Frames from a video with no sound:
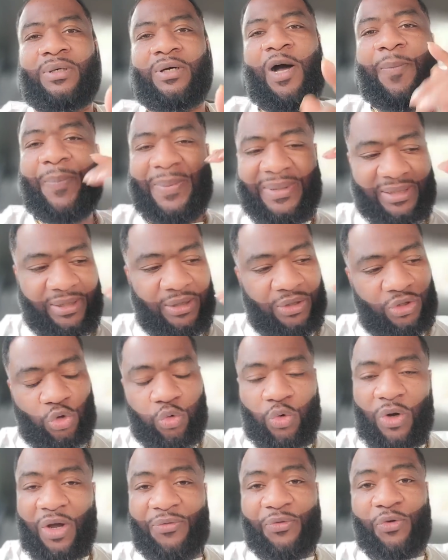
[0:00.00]
up until
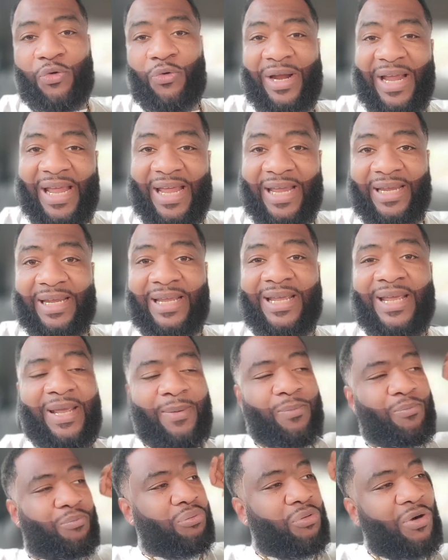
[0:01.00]
12th grade,
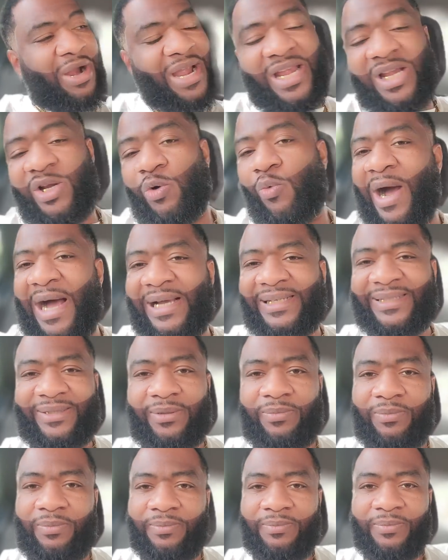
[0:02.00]
brainwashed
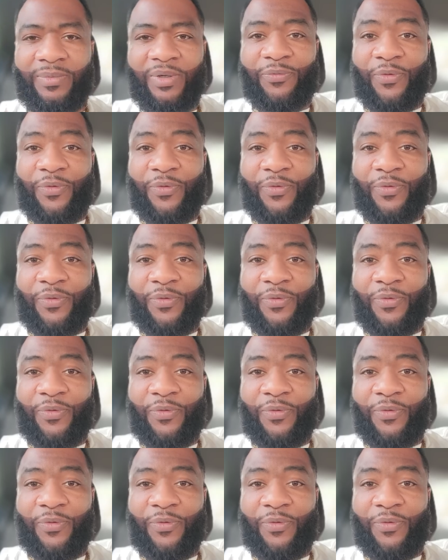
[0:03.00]
them